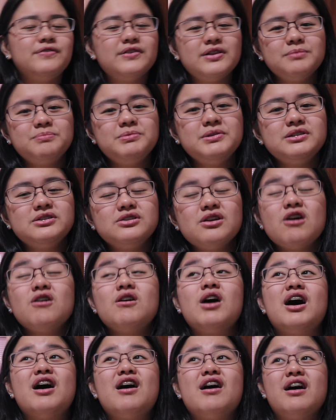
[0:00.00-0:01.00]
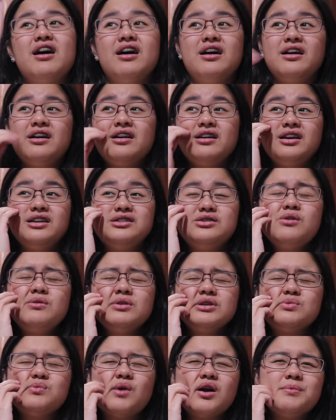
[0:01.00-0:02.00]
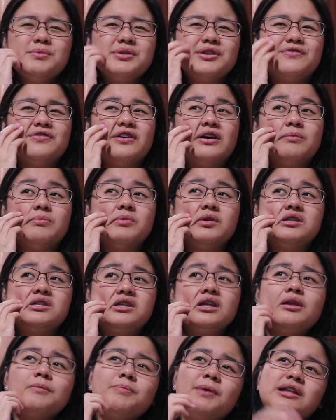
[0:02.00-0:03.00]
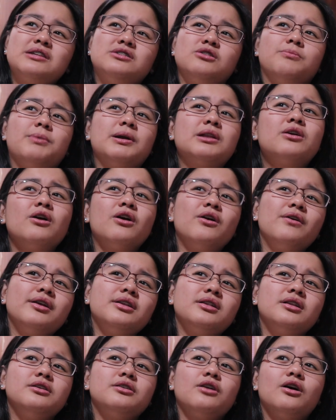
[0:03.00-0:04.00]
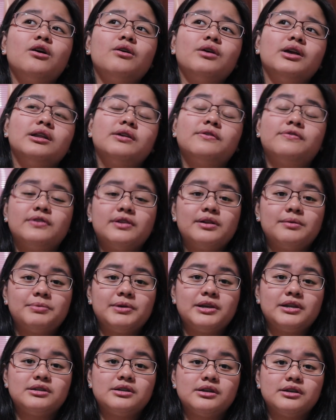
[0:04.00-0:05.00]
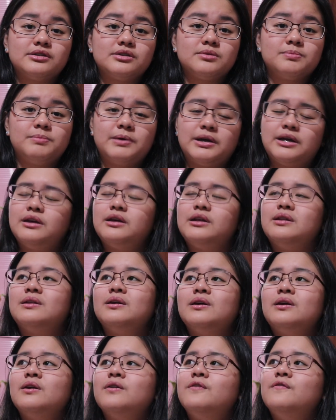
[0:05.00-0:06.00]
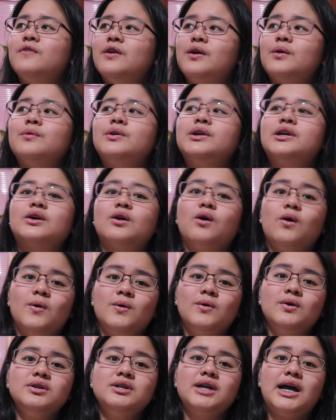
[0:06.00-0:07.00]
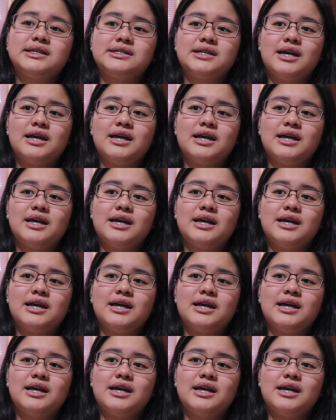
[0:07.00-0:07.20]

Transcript: Philippines though, it's always warm in the Philippines. It depends though, but currently though in the Philippines it's been very cold, as